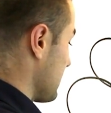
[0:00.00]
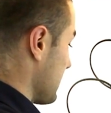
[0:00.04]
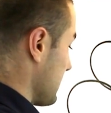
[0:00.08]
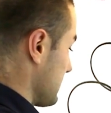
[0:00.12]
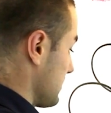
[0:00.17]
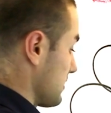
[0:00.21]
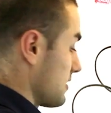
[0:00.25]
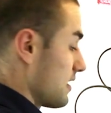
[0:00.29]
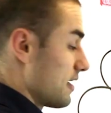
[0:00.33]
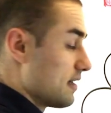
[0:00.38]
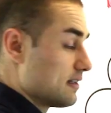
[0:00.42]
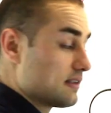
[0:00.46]

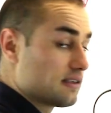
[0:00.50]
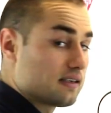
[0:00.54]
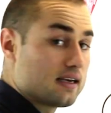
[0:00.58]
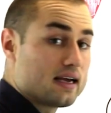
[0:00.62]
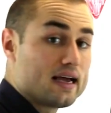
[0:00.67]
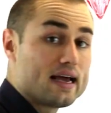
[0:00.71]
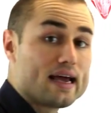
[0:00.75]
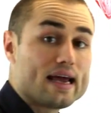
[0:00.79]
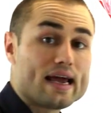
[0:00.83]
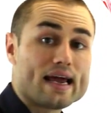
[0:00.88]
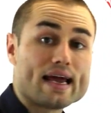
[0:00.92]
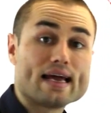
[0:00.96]
intestines,
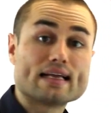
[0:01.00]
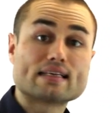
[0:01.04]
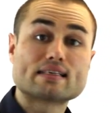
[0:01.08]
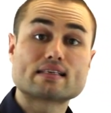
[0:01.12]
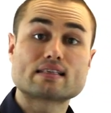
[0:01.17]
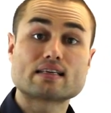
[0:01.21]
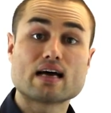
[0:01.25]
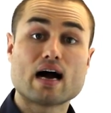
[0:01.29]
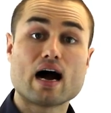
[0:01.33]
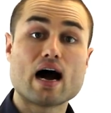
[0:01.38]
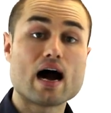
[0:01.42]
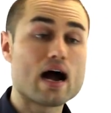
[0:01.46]

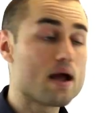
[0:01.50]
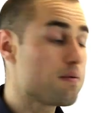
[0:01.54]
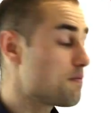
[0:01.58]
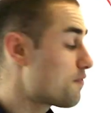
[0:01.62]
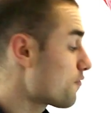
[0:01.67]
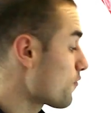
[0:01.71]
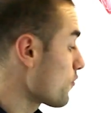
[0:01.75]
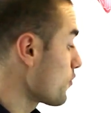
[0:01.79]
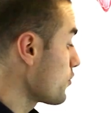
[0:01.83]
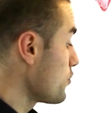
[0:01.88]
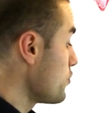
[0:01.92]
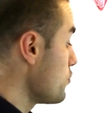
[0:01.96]
it's time
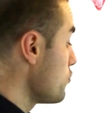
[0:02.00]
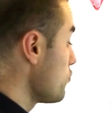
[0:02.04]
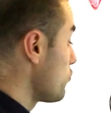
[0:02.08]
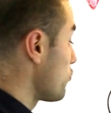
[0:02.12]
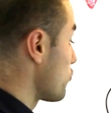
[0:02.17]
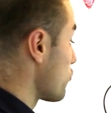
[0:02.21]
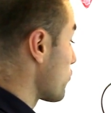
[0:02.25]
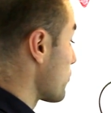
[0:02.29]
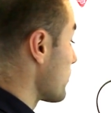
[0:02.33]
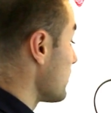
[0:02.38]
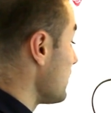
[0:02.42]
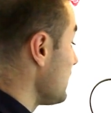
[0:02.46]
for you
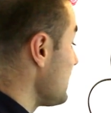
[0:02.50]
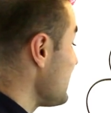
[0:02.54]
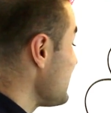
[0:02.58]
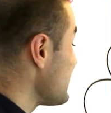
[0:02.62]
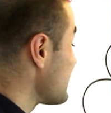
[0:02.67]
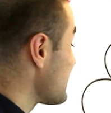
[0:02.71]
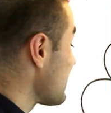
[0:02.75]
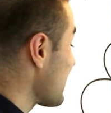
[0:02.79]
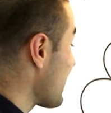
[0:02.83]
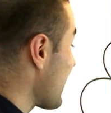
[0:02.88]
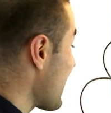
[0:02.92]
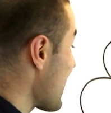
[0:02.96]
to
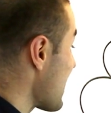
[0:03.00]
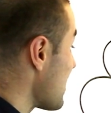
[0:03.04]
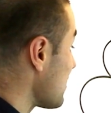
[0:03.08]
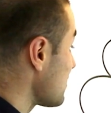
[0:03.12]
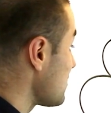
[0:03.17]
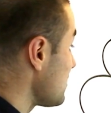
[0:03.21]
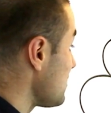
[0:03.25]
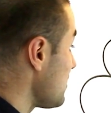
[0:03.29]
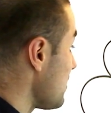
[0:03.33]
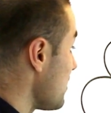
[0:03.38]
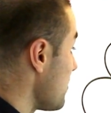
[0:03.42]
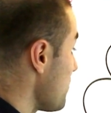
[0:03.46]
release the
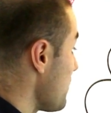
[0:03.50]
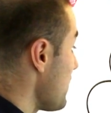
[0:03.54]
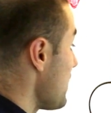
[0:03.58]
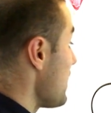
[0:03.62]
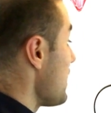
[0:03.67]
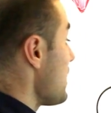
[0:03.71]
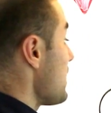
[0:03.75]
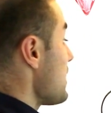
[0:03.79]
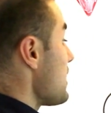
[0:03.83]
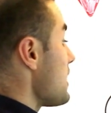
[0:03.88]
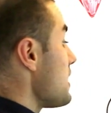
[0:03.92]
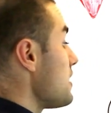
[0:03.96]
calcium
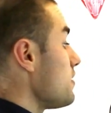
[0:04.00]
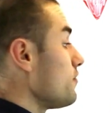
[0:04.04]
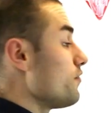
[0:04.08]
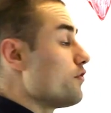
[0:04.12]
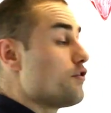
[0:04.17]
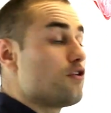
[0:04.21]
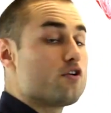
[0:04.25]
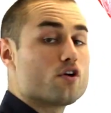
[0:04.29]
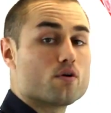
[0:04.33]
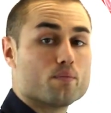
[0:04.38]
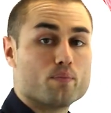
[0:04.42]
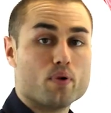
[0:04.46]

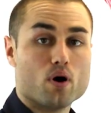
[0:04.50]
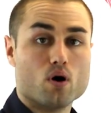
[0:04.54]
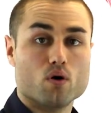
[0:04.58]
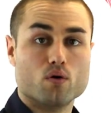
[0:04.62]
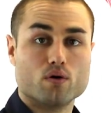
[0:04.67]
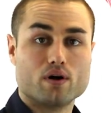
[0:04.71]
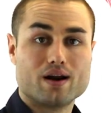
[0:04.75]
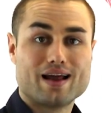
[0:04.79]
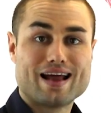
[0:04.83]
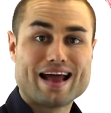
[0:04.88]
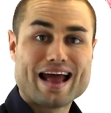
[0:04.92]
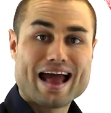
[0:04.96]
into your
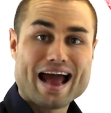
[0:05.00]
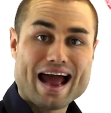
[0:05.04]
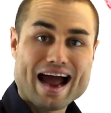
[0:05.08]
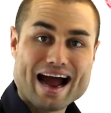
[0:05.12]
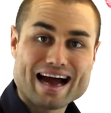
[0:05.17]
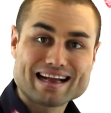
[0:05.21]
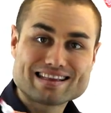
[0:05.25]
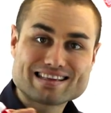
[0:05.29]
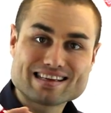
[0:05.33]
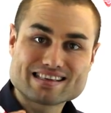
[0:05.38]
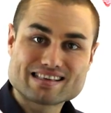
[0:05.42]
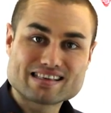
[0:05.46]
bone.
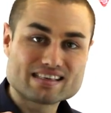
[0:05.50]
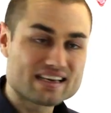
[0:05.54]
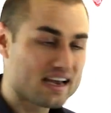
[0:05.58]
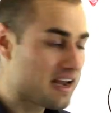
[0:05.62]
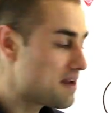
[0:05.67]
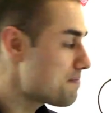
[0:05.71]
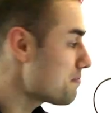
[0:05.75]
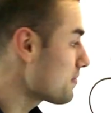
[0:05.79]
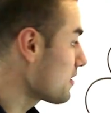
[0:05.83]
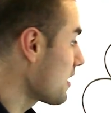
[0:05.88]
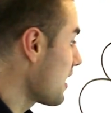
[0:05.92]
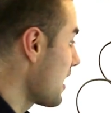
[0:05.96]
At the
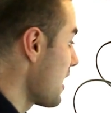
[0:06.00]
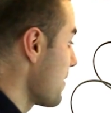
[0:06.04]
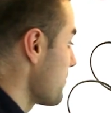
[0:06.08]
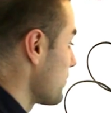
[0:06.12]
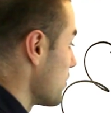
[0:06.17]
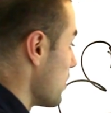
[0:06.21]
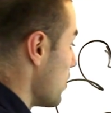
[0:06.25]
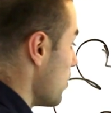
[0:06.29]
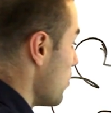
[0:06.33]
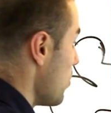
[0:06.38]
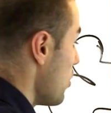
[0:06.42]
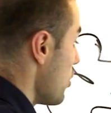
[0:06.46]
same time
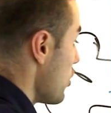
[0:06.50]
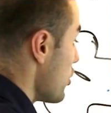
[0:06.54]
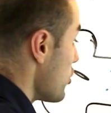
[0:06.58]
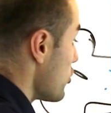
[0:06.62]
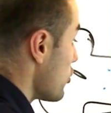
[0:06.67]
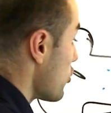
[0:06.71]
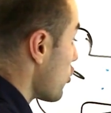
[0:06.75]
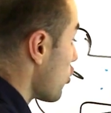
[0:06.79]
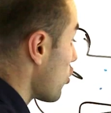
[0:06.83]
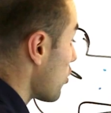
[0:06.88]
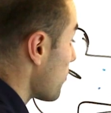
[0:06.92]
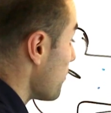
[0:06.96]
though,
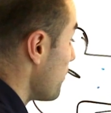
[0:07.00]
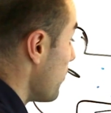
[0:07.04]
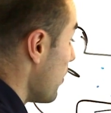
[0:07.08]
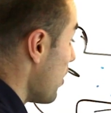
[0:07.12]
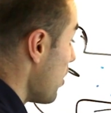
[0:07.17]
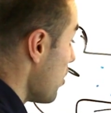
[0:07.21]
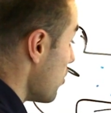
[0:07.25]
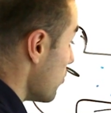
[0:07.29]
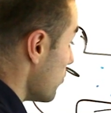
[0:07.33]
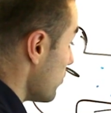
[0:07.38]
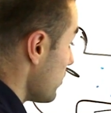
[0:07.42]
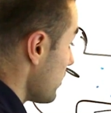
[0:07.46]
your
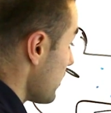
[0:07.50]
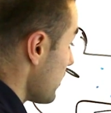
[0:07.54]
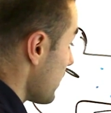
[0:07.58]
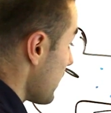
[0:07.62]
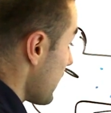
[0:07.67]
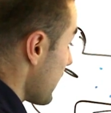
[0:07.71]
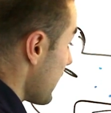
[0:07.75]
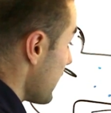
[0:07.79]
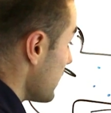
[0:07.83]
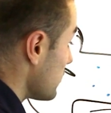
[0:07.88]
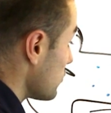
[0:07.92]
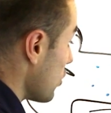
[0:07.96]
bone
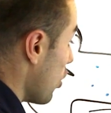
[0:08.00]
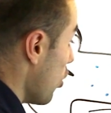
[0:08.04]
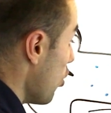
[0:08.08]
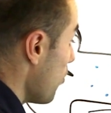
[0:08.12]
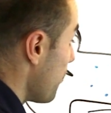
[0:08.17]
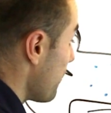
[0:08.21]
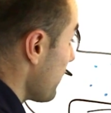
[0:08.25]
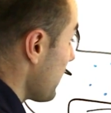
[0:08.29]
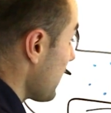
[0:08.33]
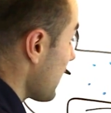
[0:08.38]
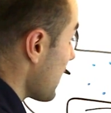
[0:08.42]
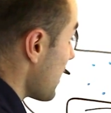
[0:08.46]
is
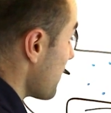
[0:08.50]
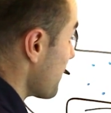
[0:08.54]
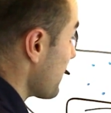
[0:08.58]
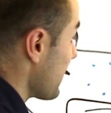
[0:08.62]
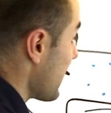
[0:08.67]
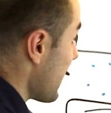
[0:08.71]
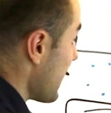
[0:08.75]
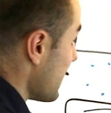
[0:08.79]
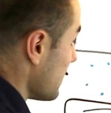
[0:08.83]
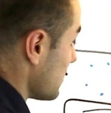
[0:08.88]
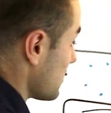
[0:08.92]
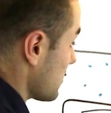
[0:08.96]
opening up
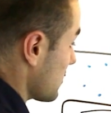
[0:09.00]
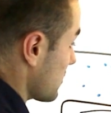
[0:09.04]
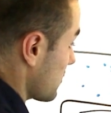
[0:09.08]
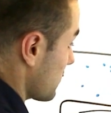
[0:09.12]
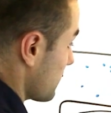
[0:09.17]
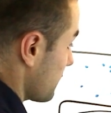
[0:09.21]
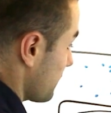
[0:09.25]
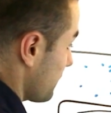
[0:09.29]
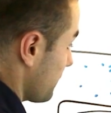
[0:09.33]
gates.